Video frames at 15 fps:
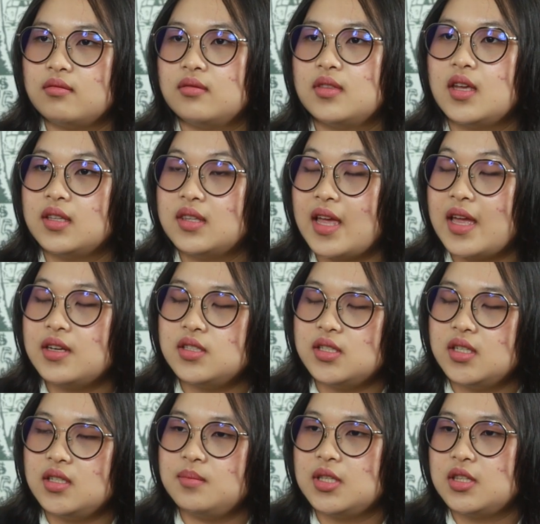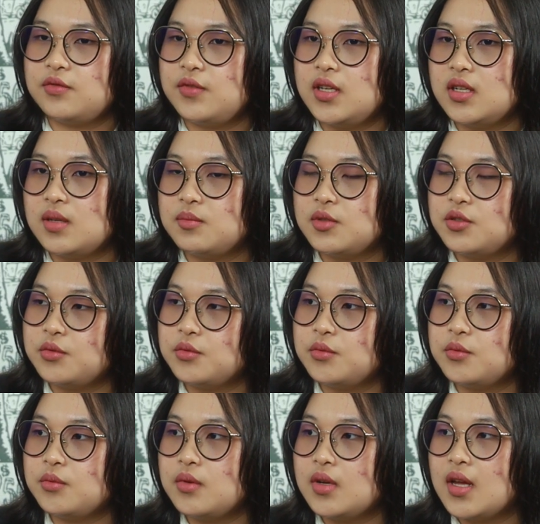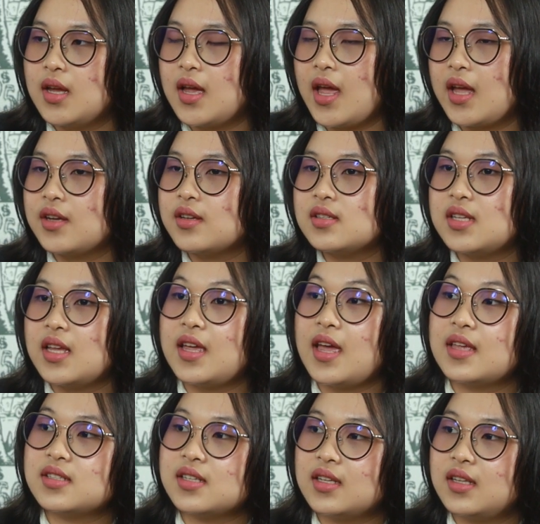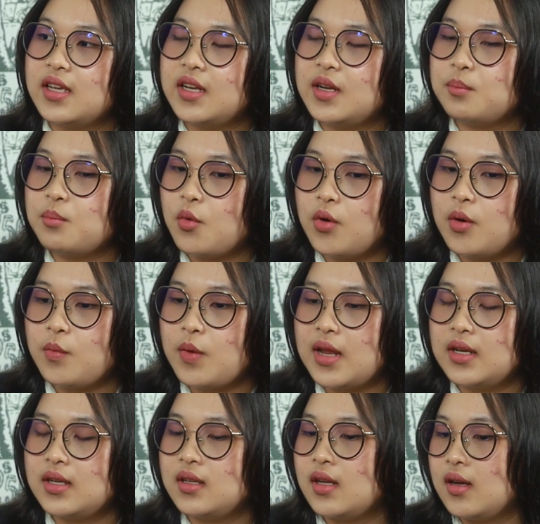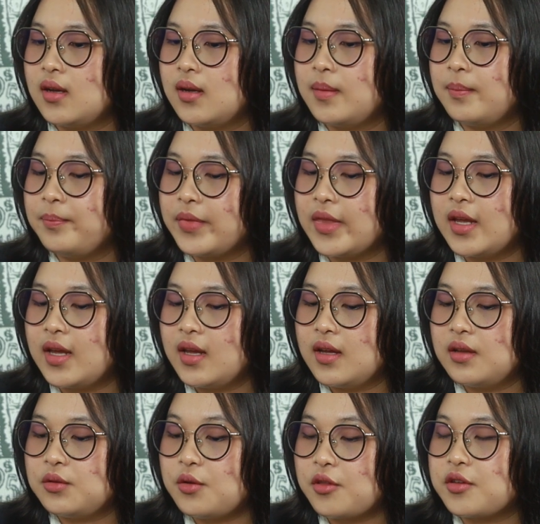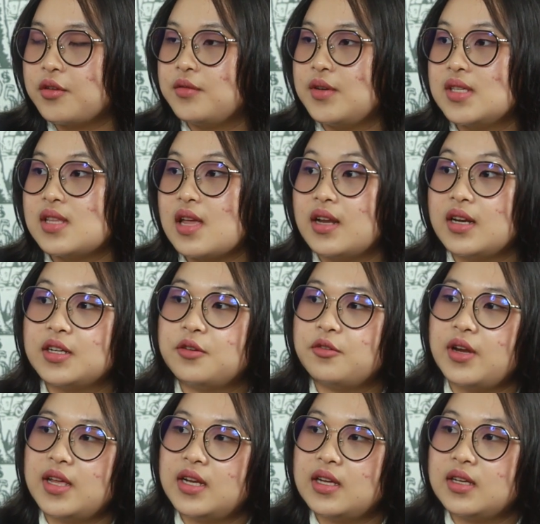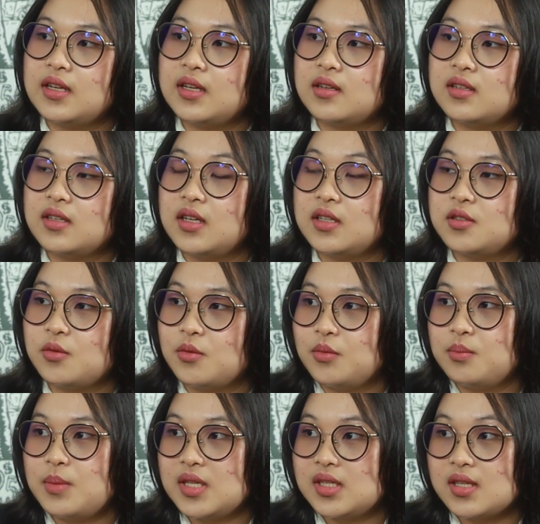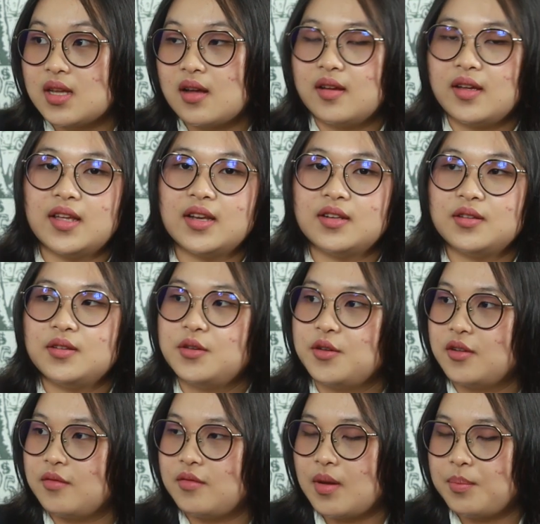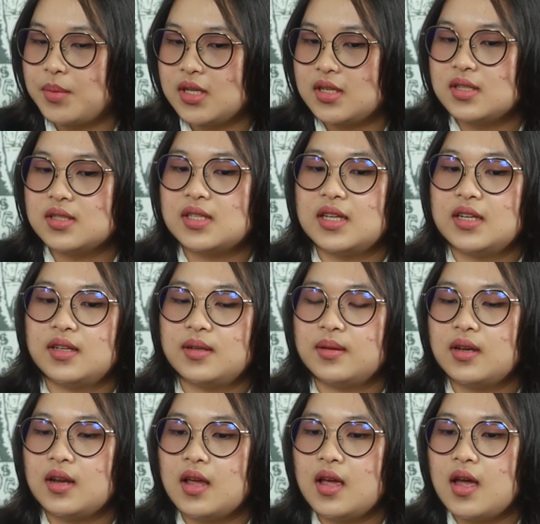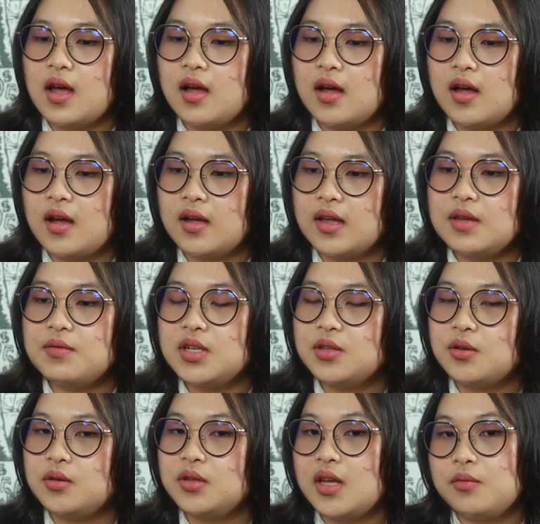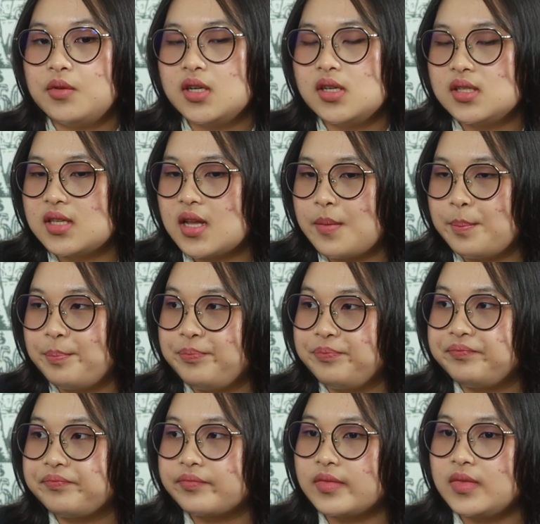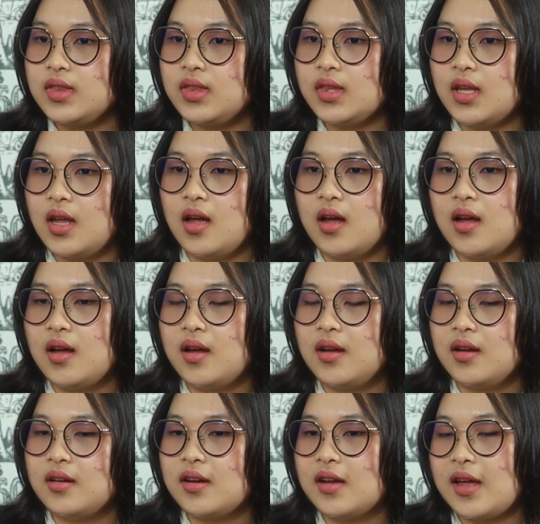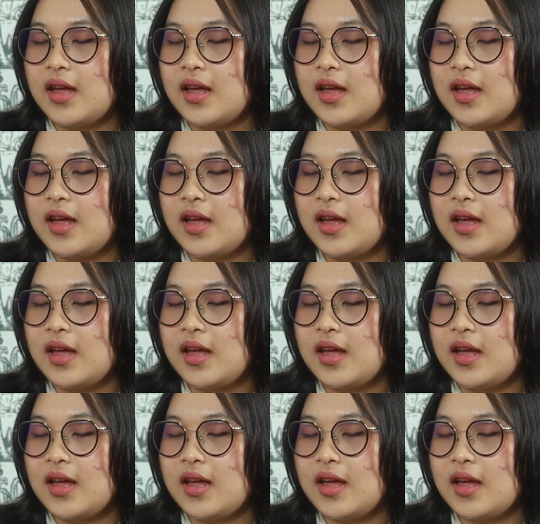the tension between them two, I could say, escalated more when the North Korea started creating its own missile and nuclear weapons, and even though there were some, uh,